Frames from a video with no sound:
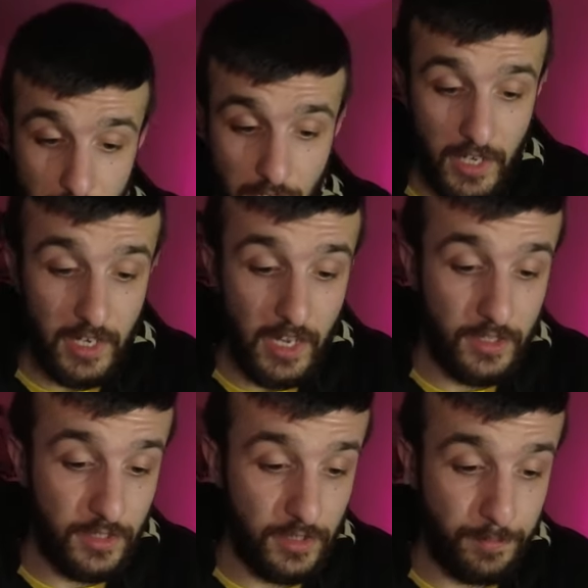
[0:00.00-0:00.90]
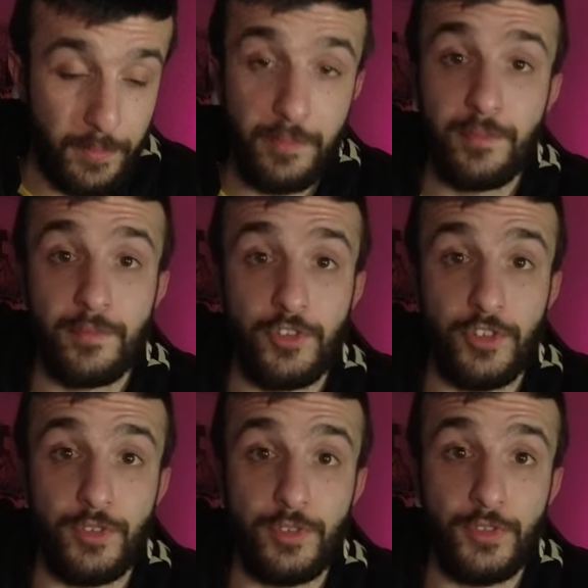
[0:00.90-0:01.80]
Keen as
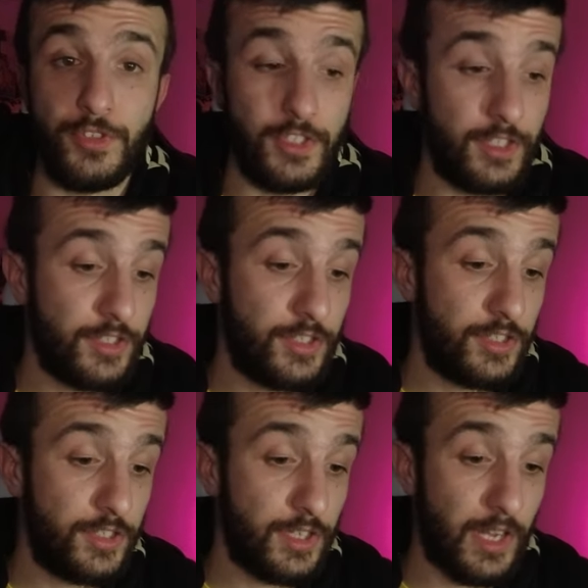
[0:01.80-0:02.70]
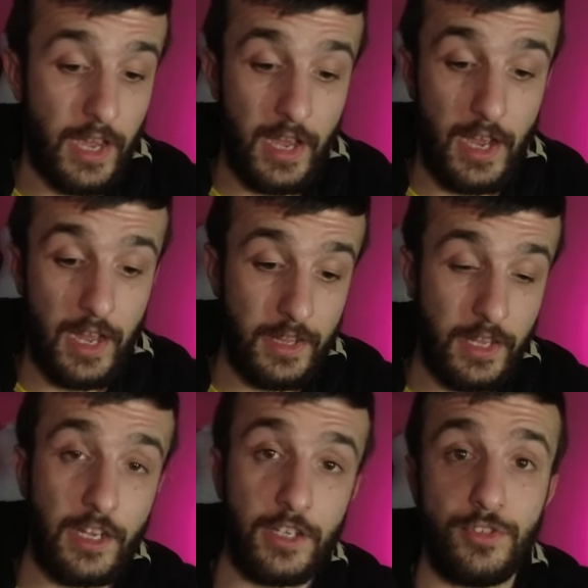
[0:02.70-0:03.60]
to use this, and
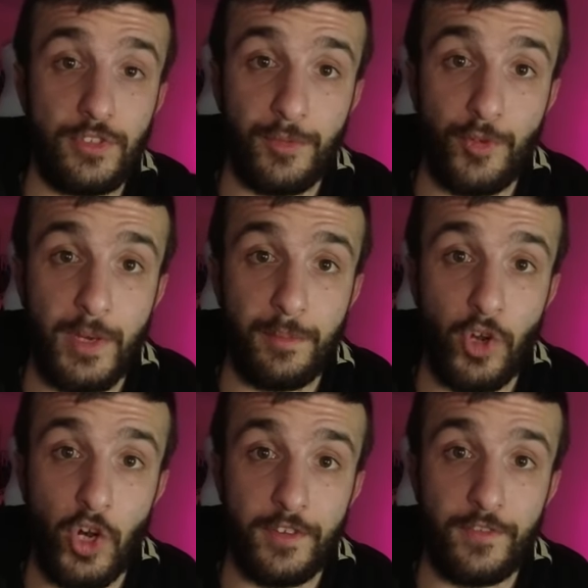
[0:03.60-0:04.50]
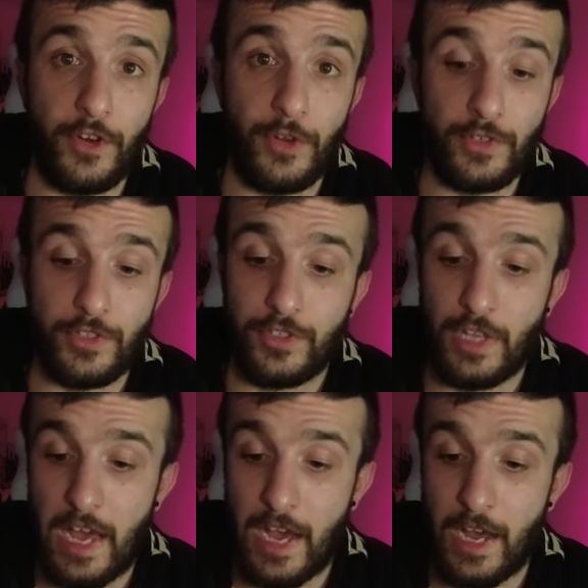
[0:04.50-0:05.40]
then I can do some quick product photos
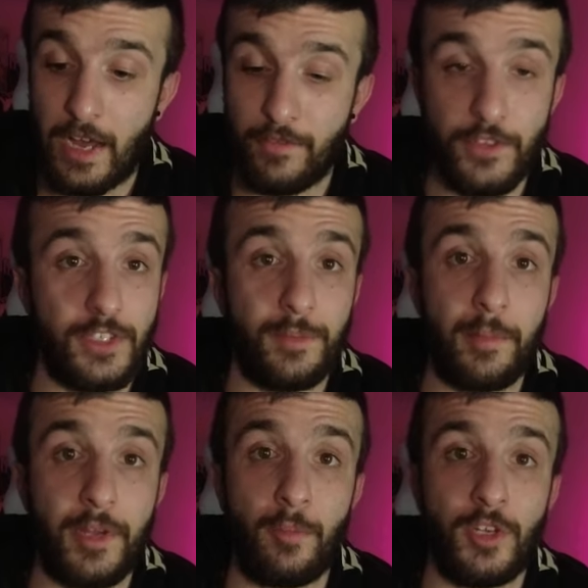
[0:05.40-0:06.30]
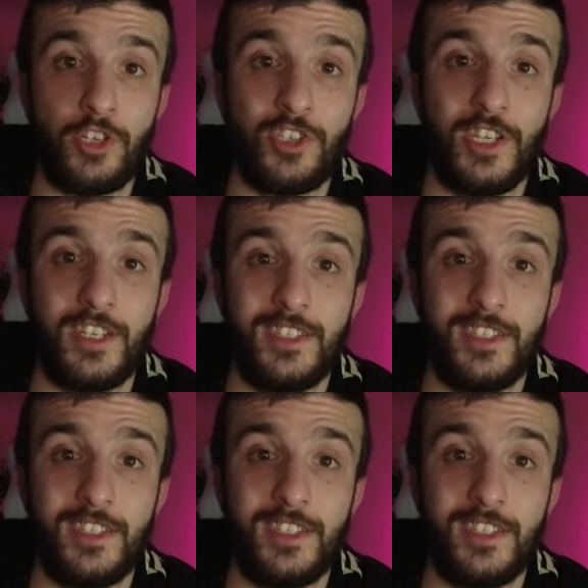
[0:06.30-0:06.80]
for some upcoming content.